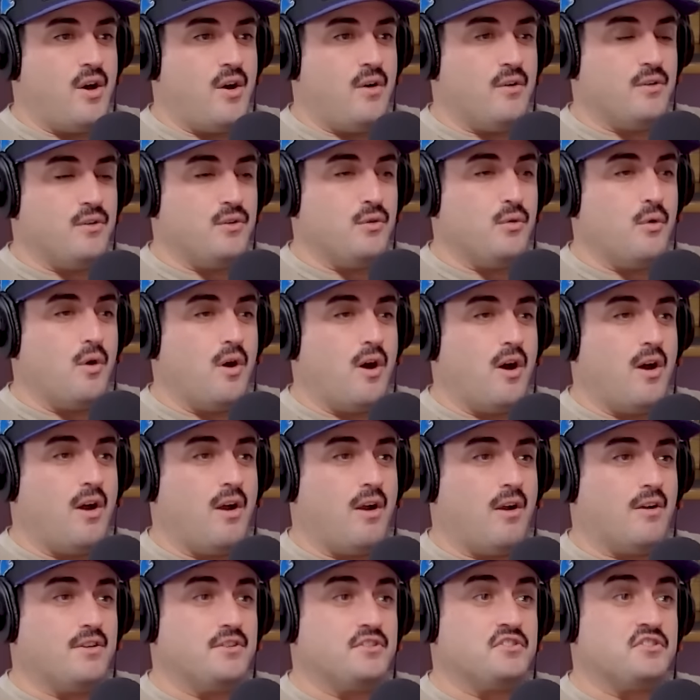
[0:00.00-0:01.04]
you
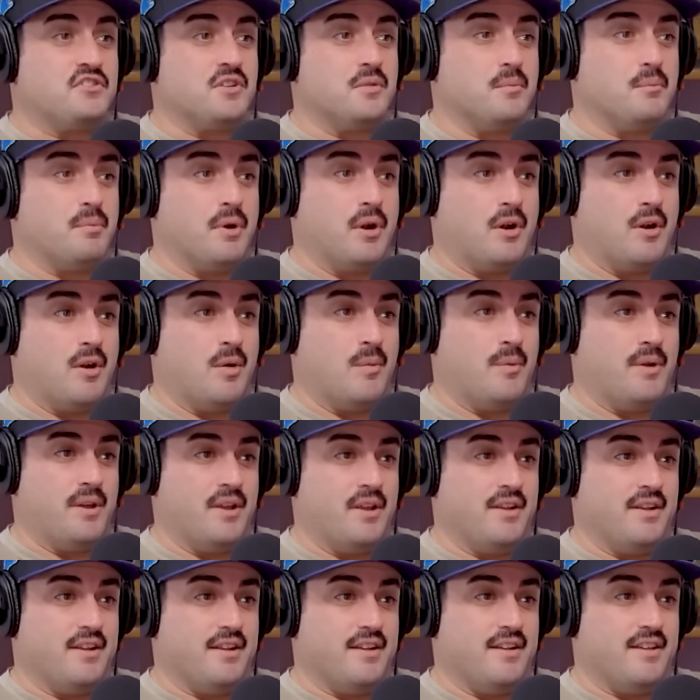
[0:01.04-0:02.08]
are a
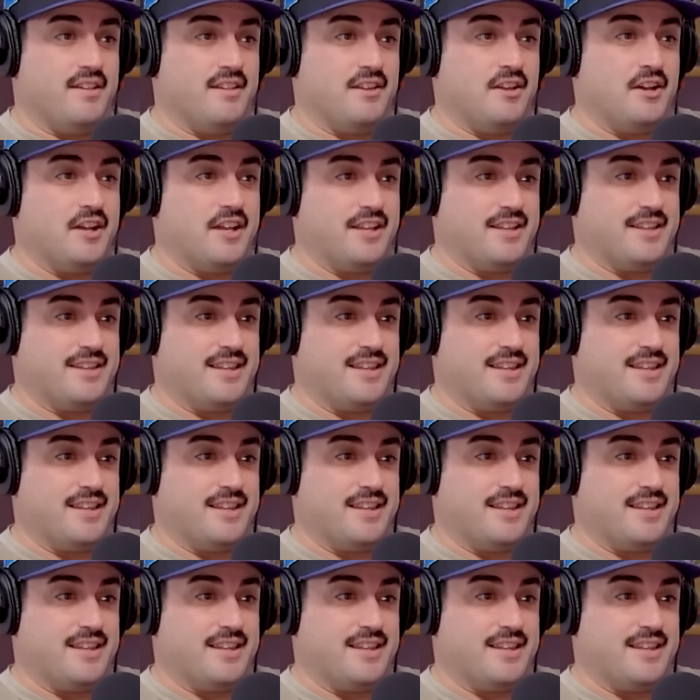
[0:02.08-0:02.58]
suburbanite. Look yes. at